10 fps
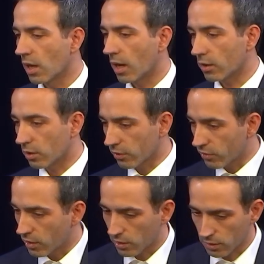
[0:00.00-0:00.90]

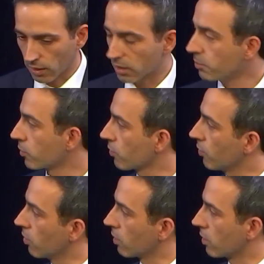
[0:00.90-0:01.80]
across the entire
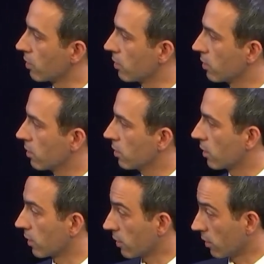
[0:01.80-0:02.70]
portfolio
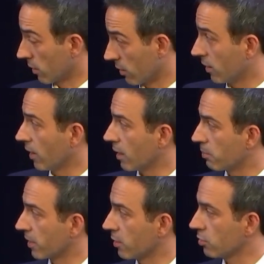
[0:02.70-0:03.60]
and an entire
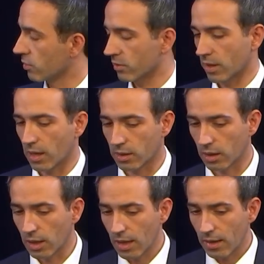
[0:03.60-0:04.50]
application stack,